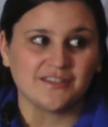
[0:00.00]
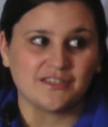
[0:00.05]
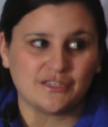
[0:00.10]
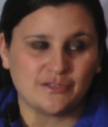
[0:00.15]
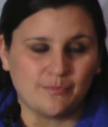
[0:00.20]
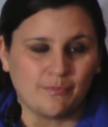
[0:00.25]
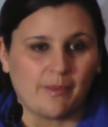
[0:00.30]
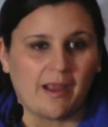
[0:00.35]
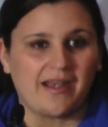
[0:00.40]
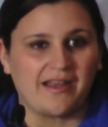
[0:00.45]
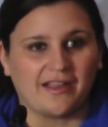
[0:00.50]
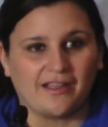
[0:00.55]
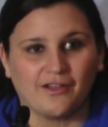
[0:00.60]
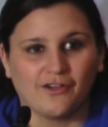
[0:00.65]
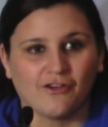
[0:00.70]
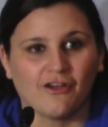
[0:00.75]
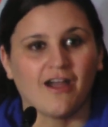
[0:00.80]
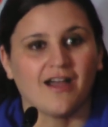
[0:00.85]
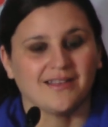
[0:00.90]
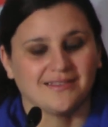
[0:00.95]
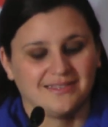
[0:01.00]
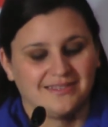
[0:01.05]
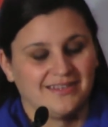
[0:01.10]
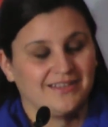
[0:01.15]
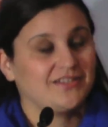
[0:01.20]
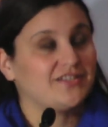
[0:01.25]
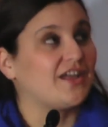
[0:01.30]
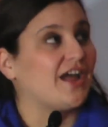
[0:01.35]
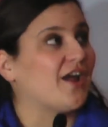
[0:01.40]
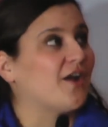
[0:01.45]
spreading across the
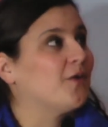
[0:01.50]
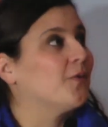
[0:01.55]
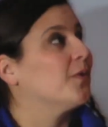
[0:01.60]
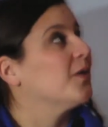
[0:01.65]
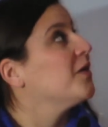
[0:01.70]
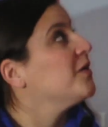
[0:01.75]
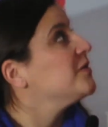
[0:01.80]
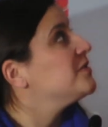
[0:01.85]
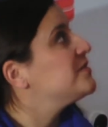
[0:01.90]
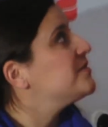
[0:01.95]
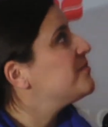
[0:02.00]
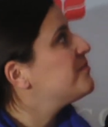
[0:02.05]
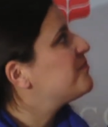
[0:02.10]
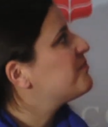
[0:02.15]
entire world.